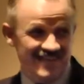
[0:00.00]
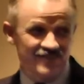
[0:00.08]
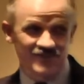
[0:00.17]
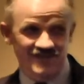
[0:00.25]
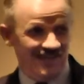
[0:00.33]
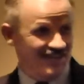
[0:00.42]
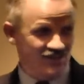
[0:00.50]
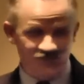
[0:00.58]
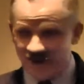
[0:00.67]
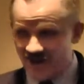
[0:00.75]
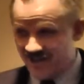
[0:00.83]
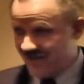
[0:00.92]
they, would not
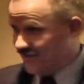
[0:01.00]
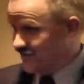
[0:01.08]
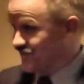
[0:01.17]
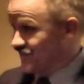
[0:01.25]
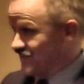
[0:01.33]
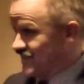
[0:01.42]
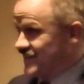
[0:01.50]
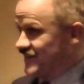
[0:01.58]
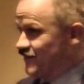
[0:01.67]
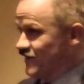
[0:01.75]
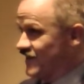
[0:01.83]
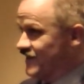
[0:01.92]
grind was the thing
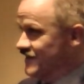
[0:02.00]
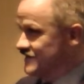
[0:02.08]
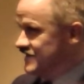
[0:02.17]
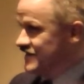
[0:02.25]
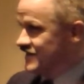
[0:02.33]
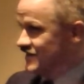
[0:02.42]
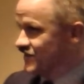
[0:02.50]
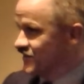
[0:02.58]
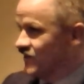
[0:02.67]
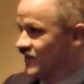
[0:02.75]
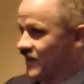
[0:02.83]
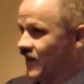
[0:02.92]
that we uh,
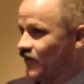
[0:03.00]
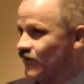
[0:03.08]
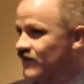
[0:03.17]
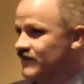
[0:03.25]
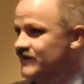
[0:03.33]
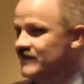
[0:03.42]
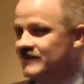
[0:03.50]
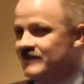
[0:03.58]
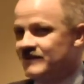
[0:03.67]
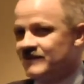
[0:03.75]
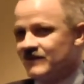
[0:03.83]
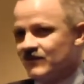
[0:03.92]
started out with.
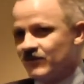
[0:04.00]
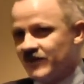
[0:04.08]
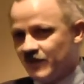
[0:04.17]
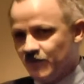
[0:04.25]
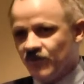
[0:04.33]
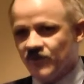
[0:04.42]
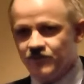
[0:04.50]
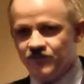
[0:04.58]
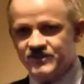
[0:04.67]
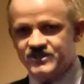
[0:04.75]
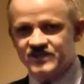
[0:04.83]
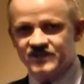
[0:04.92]
We had more
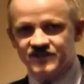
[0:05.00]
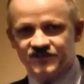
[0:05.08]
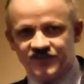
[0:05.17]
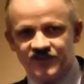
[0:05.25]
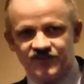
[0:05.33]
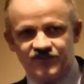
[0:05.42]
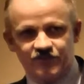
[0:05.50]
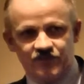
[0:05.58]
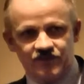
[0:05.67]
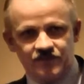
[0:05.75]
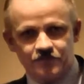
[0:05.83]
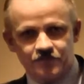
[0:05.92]
ambition than sense,
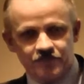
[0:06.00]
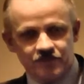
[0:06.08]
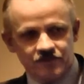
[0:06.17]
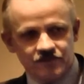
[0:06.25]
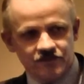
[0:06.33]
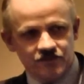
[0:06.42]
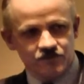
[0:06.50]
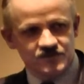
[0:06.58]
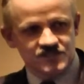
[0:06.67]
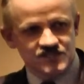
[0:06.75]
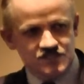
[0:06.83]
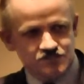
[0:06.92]
but there
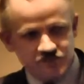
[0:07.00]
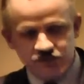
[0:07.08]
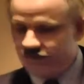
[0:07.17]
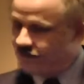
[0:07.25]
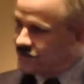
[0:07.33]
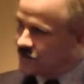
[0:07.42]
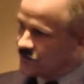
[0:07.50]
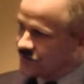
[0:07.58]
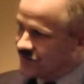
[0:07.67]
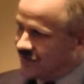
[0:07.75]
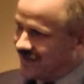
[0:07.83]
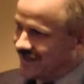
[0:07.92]
was a spirit, there
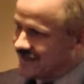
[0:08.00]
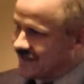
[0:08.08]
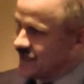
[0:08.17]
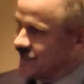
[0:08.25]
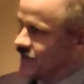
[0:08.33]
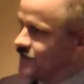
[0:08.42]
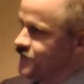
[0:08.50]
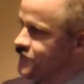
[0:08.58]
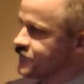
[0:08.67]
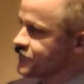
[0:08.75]
was an idea,